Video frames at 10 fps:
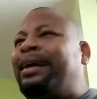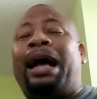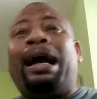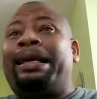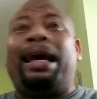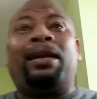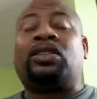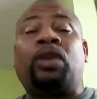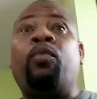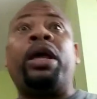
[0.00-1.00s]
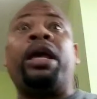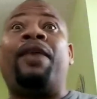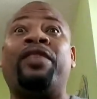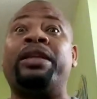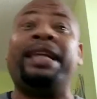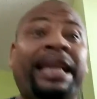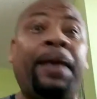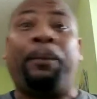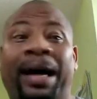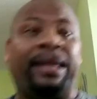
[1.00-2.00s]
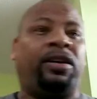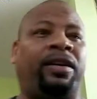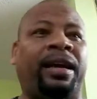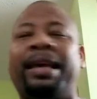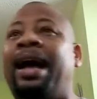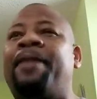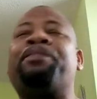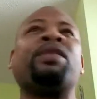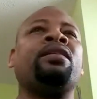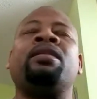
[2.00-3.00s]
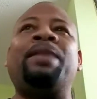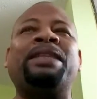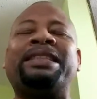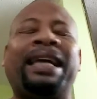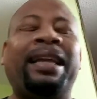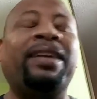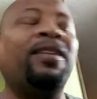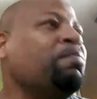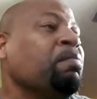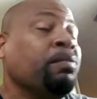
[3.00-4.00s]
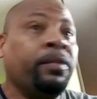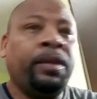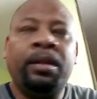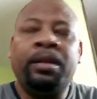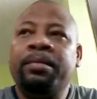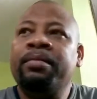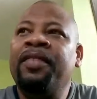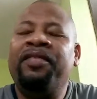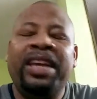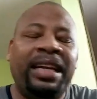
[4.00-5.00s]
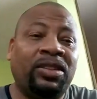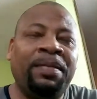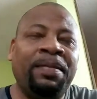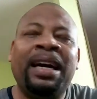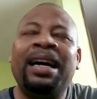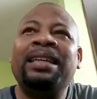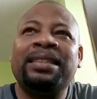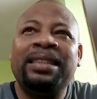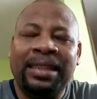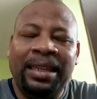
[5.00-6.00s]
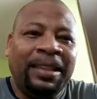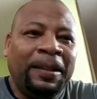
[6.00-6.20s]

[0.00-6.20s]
Ackee is not something you have to dilly pan, you know. You can't, let me tell you. Me feel it to my heart, you see.